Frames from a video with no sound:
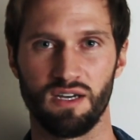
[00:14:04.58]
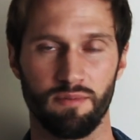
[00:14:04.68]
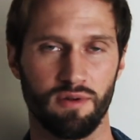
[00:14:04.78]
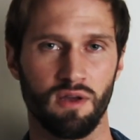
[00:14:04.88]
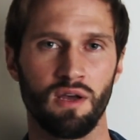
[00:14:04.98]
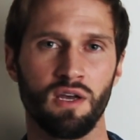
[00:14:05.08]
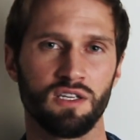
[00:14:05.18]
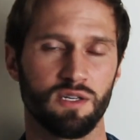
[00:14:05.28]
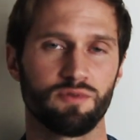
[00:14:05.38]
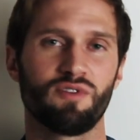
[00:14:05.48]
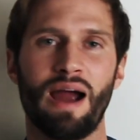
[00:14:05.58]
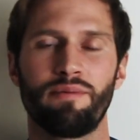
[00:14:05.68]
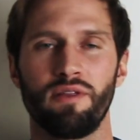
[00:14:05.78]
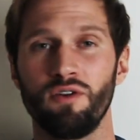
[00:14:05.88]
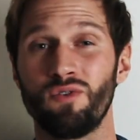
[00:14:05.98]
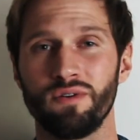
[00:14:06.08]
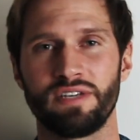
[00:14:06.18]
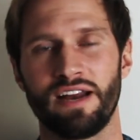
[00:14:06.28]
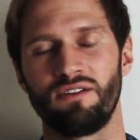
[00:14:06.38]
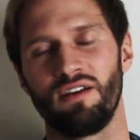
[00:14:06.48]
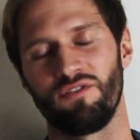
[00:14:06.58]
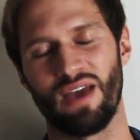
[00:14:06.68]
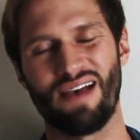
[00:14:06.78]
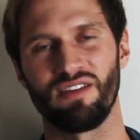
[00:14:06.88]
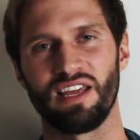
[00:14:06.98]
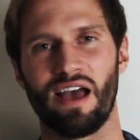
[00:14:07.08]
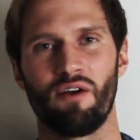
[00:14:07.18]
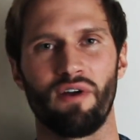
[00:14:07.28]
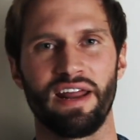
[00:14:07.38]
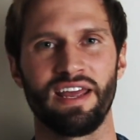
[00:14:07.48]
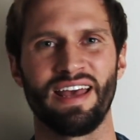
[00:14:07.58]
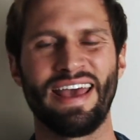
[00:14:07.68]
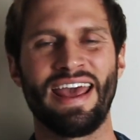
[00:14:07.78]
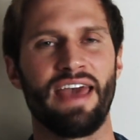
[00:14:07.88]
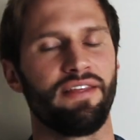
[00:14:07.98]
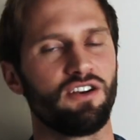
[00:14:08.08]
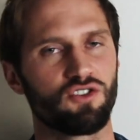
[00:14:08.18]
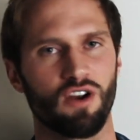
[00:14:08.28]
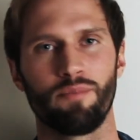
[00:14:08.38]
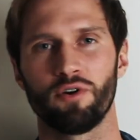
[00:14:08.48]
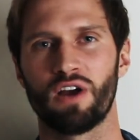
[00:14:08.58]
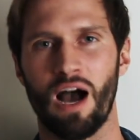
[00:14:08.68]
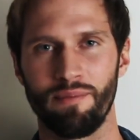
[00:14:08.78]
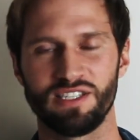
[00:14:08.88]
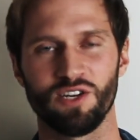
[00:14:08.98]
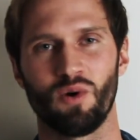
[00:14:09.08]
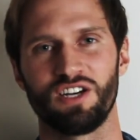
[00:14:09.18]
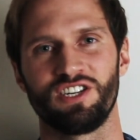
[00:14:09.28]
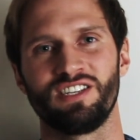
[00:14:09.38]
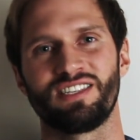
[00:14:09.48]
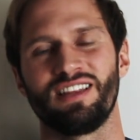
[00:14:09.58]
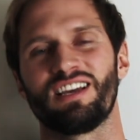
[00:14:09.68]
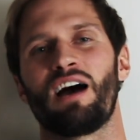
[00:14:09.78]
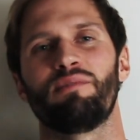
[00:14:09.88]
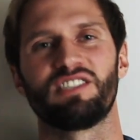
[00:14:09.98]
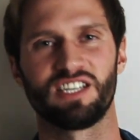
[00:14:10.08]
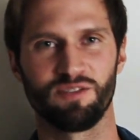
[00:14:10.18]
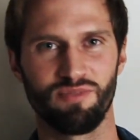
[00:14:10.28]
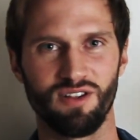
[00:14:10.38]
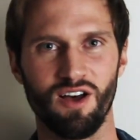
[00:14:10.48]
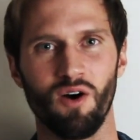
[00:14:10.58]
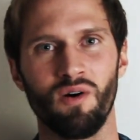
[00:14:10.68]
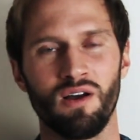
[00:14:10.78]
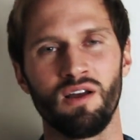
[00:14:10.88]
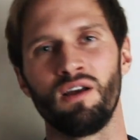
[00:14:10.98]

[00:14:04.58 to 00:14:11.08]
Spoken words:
up, subscribe to the YouTube channel if you haven't yet already, and then just drop your comments and questions in the comment section below.